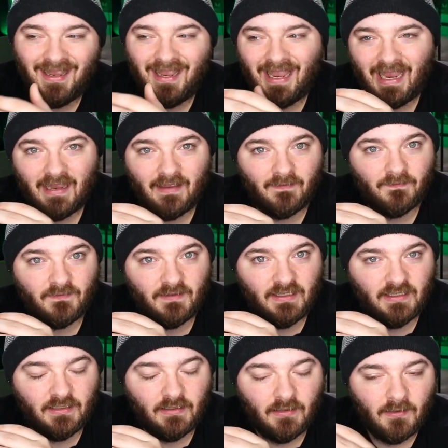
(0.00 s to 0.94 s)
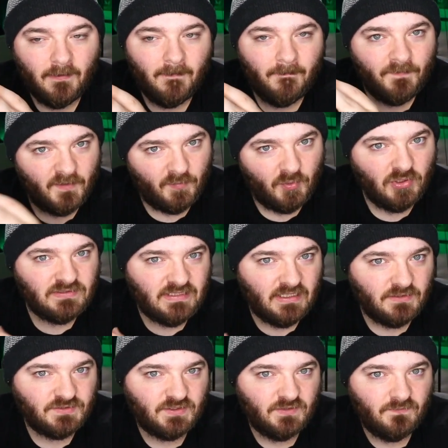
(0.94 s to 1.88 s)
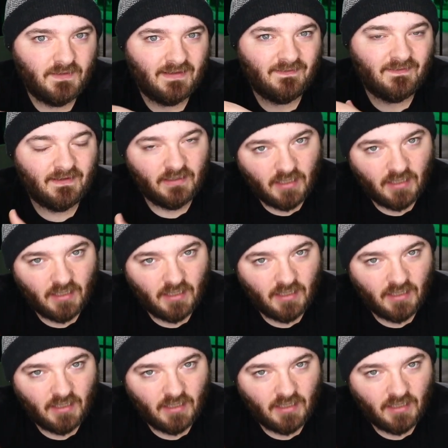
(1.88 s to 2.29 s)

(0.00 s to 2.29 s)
And the book tells you that the